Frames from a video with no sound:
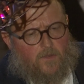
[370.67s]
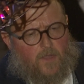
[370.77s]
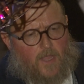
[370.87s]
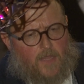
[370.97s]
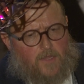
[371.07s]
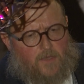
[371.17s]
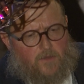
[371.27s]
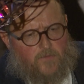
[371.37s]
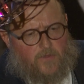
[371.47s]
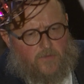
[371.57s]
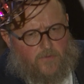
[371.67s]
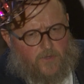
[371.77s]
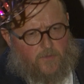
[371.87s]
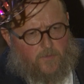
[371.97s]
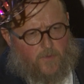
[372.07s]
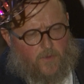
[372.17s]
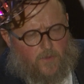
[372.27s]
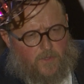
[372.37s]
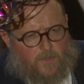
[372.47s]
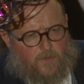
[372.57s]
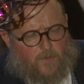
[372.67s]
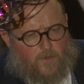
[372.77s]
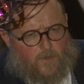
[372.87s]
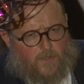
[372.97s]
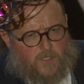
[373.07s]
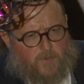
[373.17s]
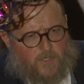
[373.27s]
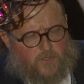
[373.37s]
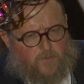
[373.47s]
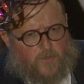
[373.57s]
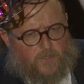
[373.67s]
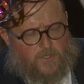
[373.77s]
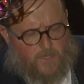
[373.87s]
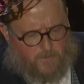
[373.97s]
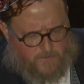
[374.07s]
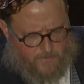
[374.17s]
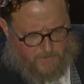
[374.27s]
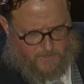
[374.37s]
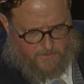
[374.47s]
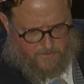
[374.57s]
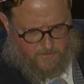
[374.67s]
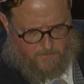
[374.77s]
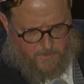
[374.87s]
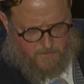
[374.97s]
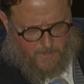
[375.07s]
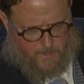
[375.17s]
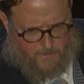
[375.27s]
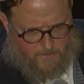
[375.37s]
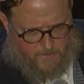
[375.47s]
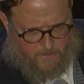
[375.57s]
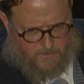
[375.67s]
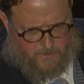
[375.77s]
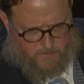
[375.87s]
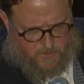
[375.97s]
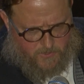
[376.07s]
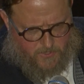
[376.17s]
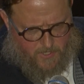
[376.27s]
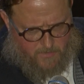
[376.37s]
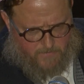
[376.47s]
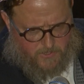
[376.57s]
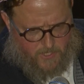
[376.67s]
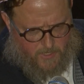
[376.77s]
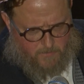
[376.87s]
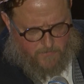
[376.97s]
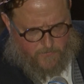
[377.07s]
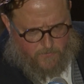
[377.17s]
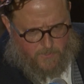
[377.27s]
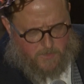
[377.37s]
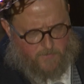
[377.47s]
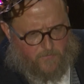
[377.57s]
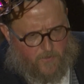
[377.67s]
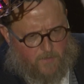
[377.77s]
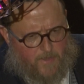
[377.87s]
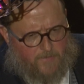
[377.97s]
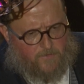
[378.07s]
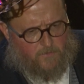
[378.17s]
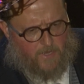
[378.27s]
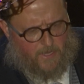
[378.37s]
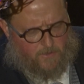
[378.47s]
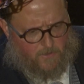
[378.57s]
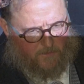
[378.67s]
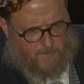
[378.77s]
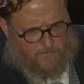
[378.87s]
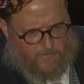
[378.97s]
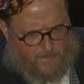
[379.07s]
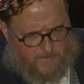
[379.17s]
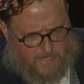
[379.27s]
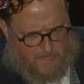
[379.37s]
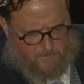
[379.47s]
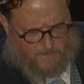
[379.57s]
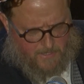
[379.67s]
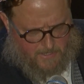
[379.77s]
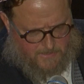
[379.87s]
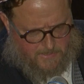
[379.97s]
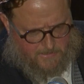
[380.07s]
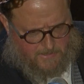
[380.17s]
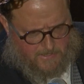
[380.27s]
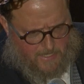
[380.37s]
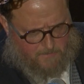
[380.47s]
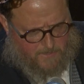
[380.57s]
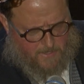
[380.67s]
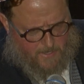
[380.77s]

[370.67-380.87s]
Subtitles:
And then a very, very special person that was very dear to me in my heart, and that was Rebbe Zusha of Shalom. A few weeks before he passed away, I called my friend Zalman, and I said to Zalman,